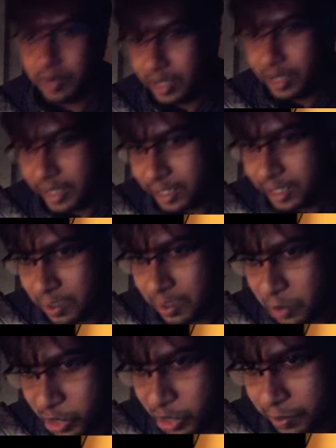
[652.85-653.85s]
added the
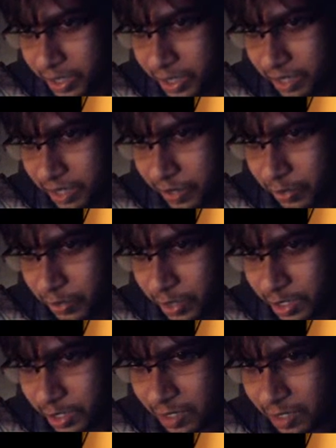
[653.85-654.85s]
motion blur effect to
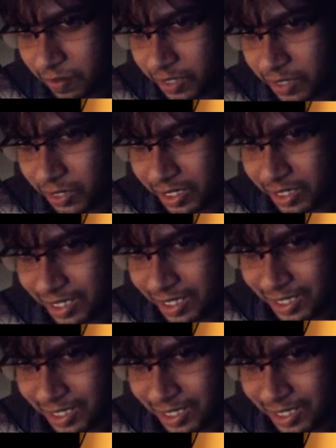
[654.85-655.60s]
this, so it just